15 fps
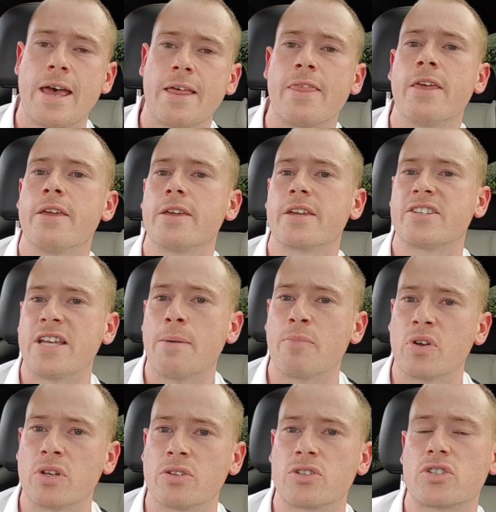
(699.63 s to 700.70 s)
the
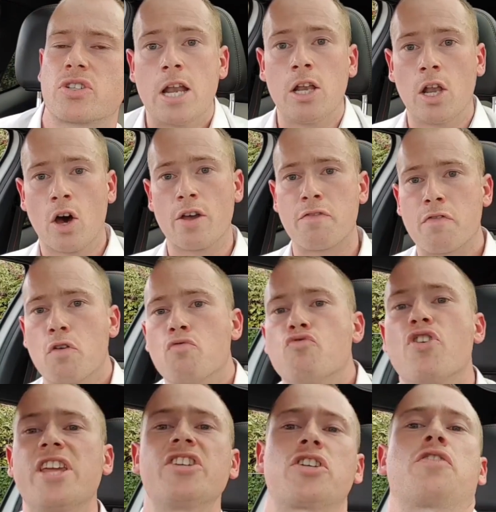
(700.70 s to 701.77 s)
examiner's life at
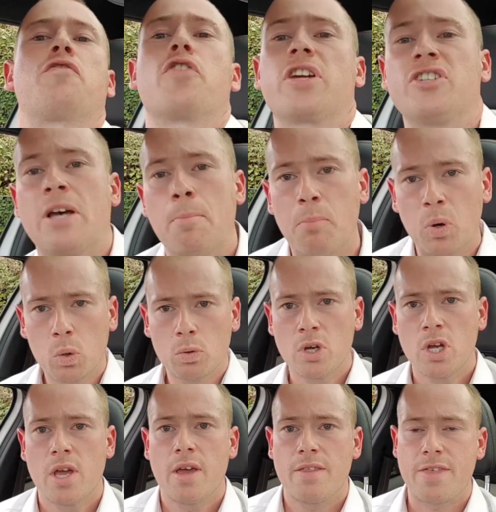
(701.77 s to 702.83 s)
risk, for example,
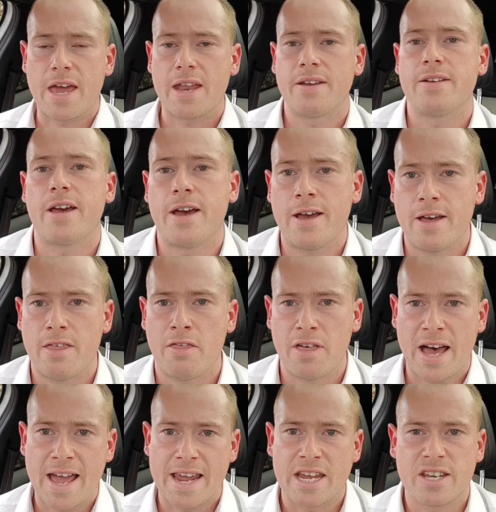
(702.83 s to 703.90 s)
then
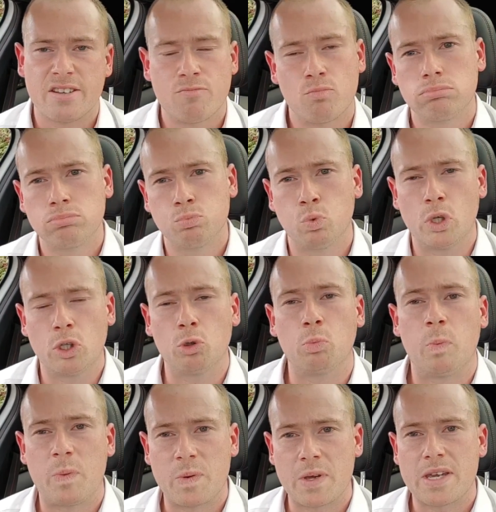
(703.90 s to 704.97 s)
they will
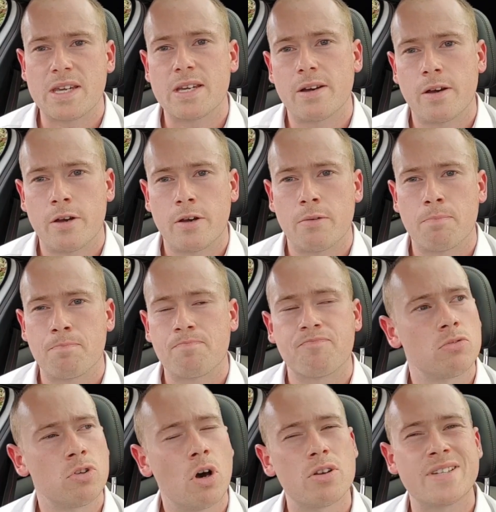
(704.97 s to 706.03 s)
be
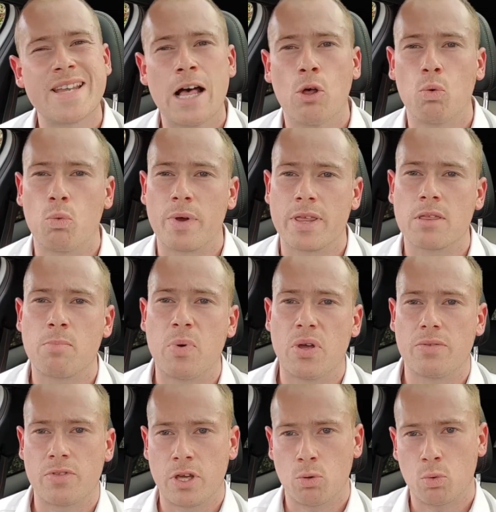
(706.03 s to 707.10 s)
not dealt with,
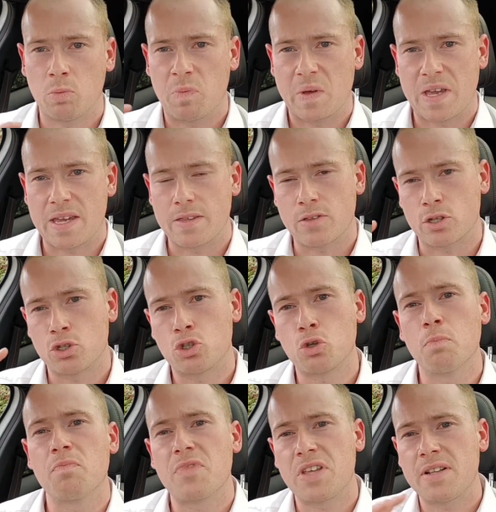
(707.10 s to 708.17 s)
but there's
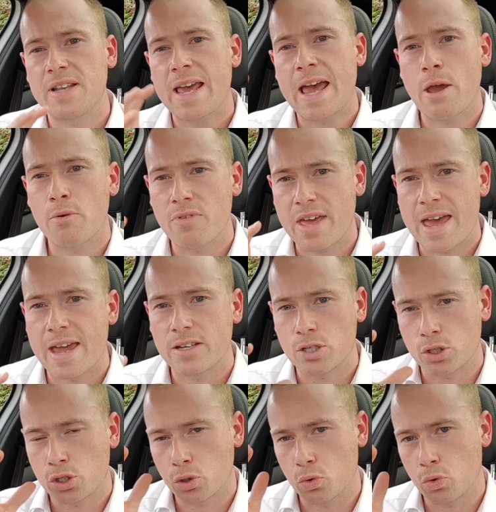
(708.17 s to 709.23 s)
something now there
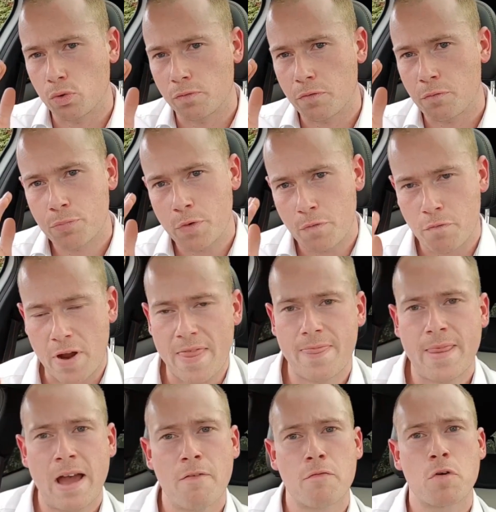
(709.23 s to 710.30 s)
to sort of prevent
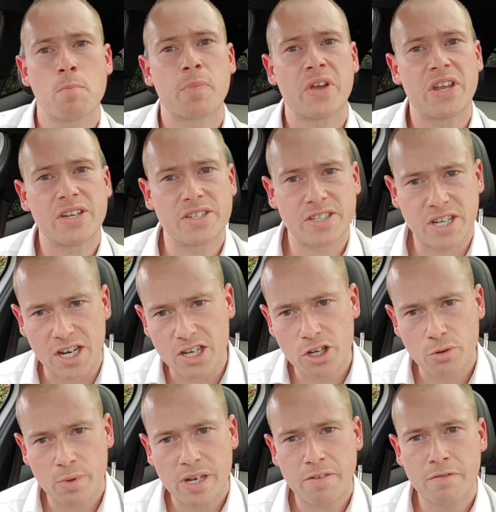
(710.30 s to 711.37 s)
that from
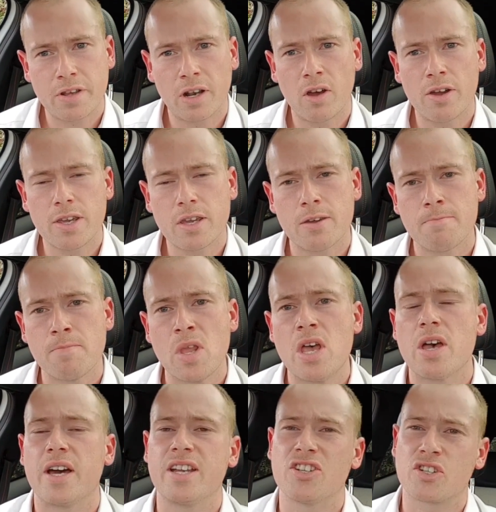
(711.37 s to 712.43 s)
continuing, if you like,
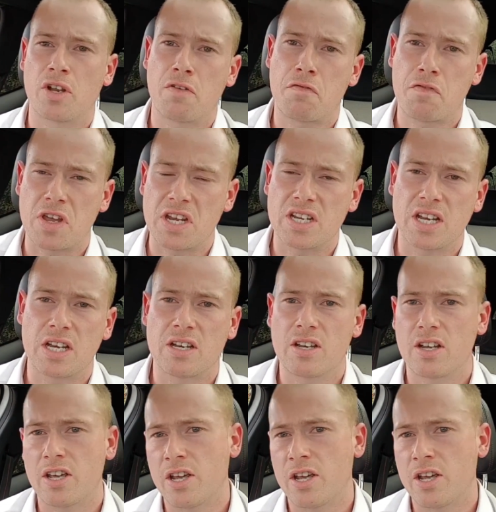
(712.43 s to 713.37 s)
and it's going to feed in